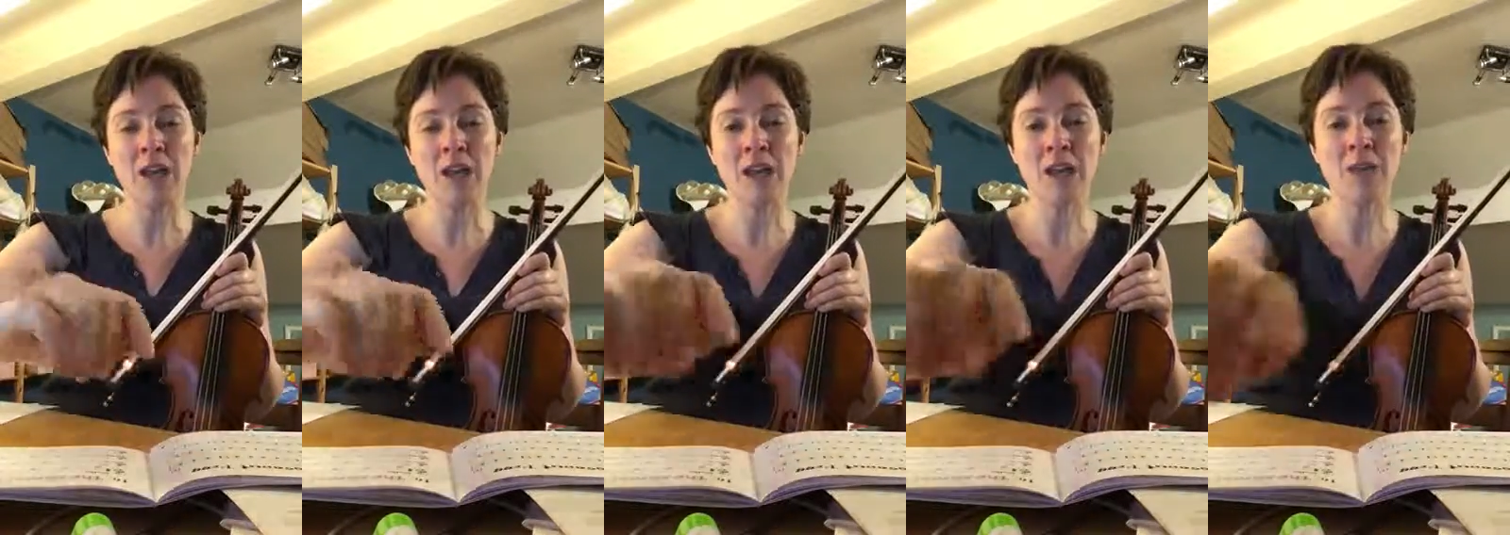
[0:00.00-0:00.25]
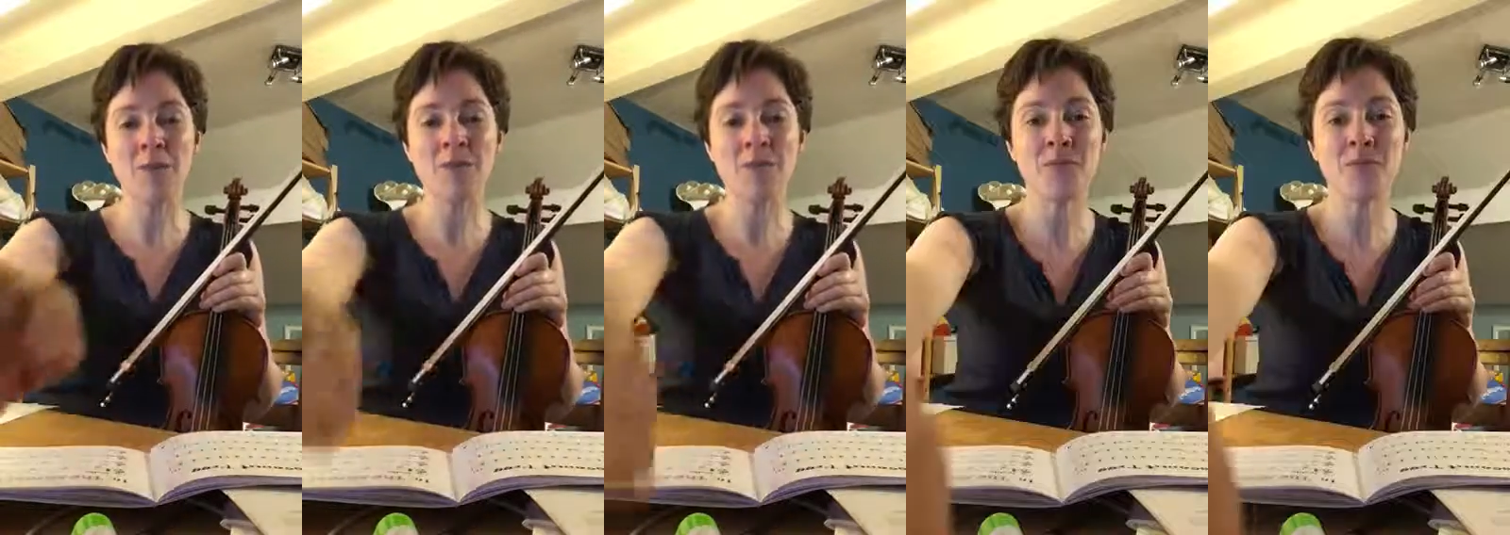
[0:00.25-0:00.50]

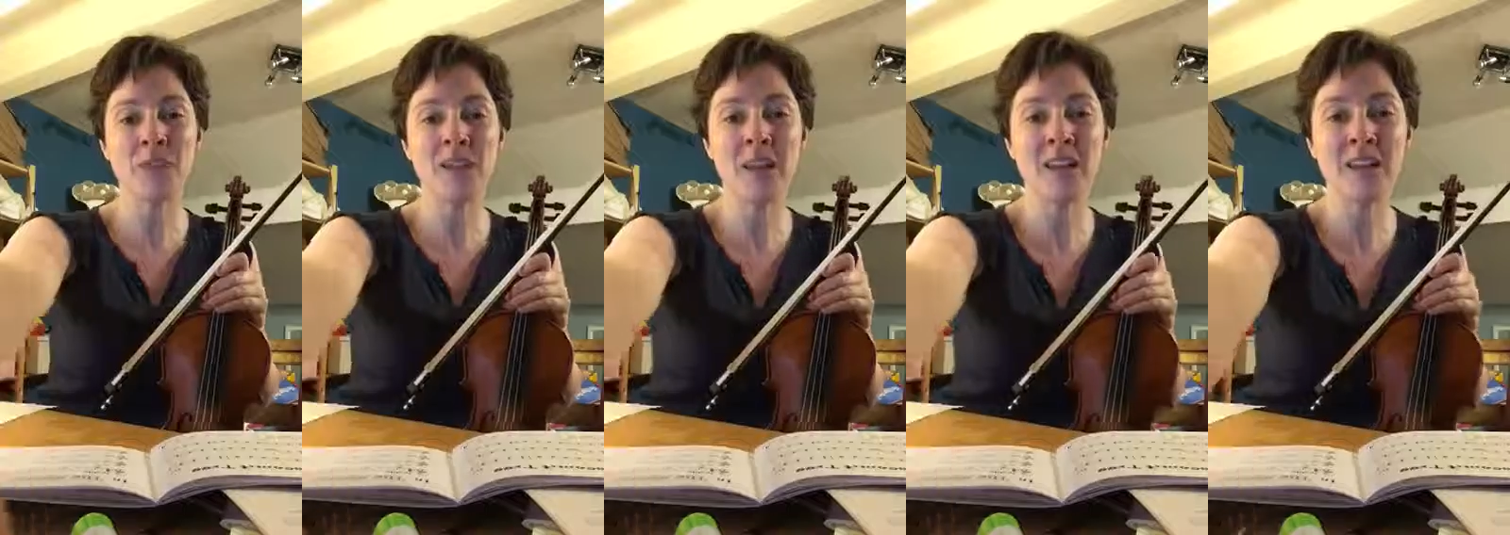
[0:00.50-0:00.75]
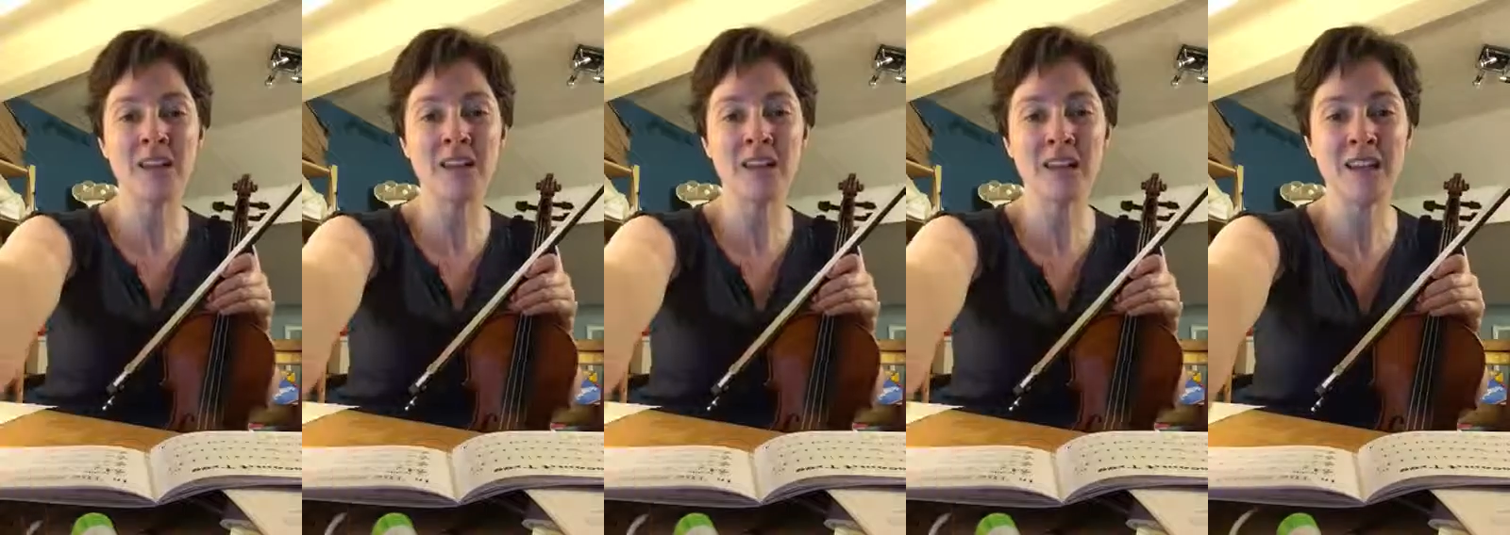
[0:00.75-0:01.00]
and
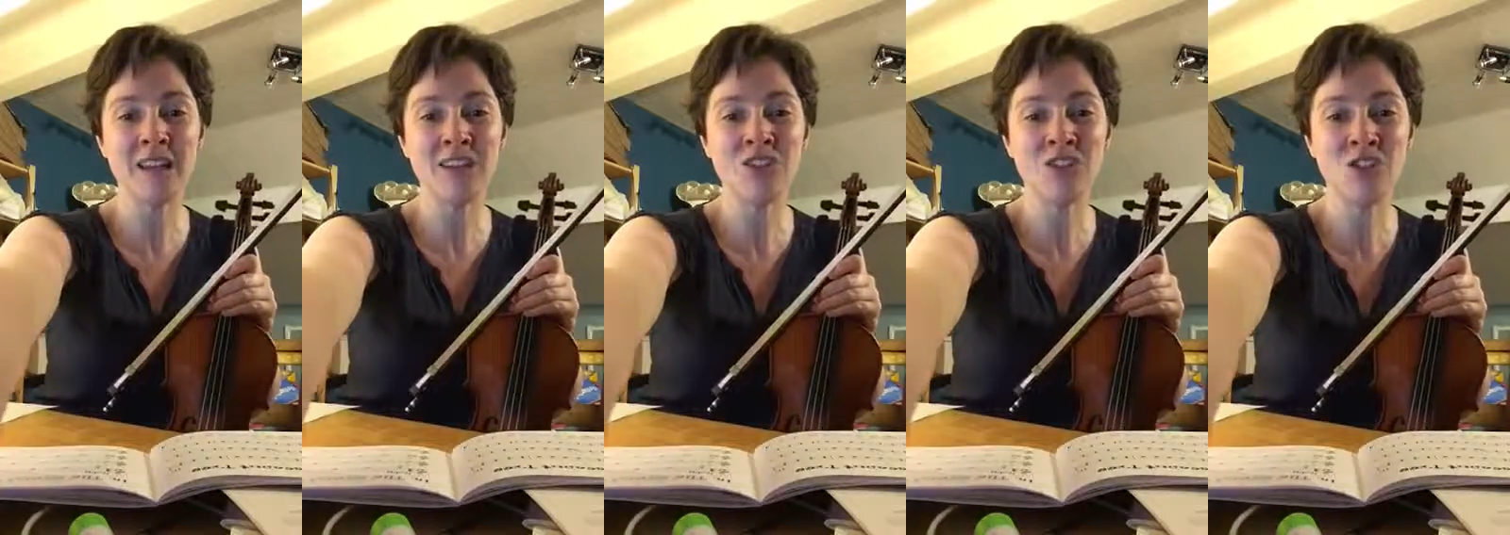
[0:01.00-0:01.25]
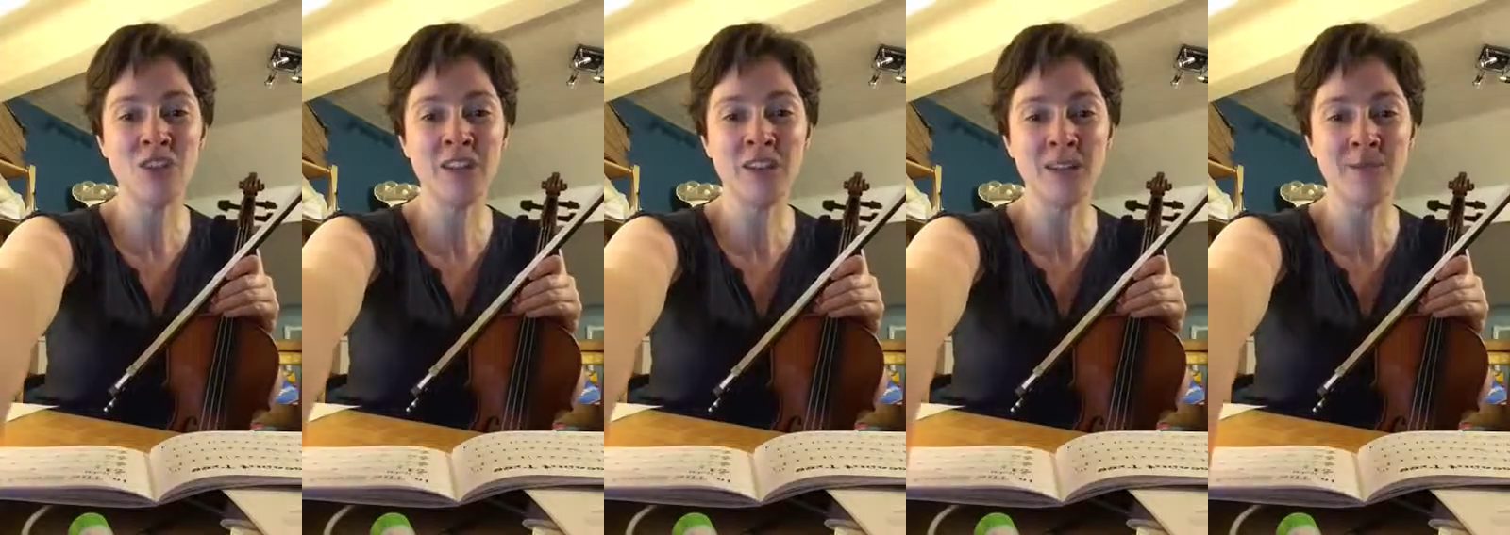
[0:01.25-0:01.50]

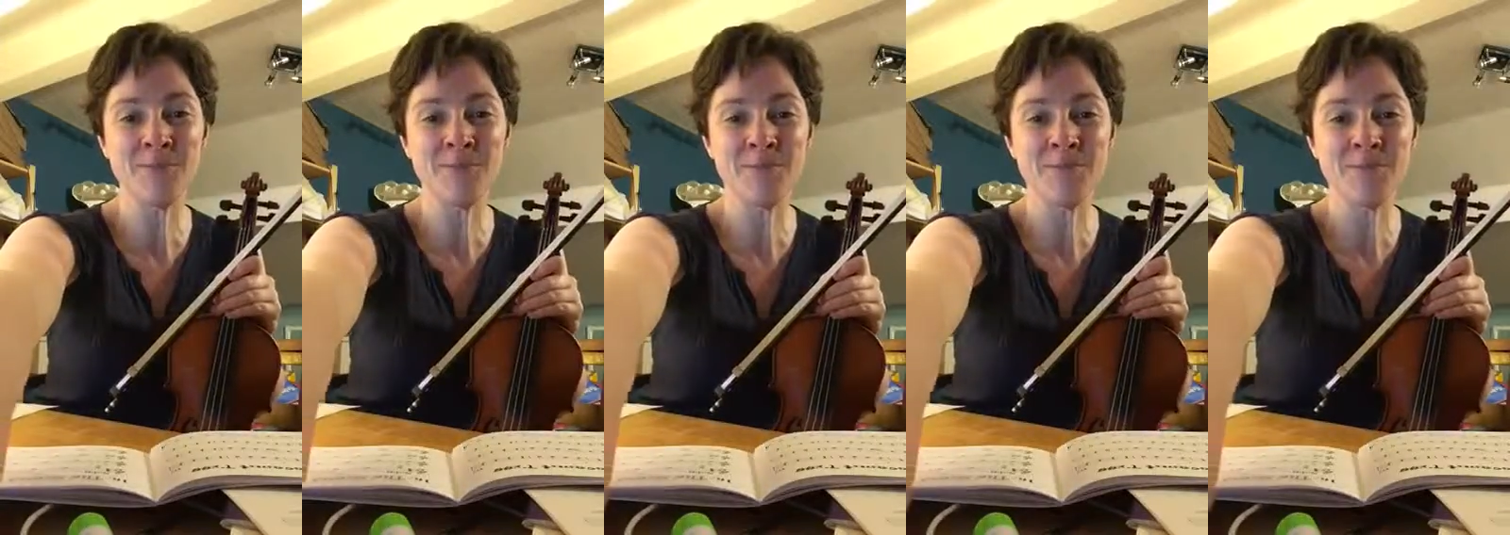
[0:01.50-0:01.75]
enjoy.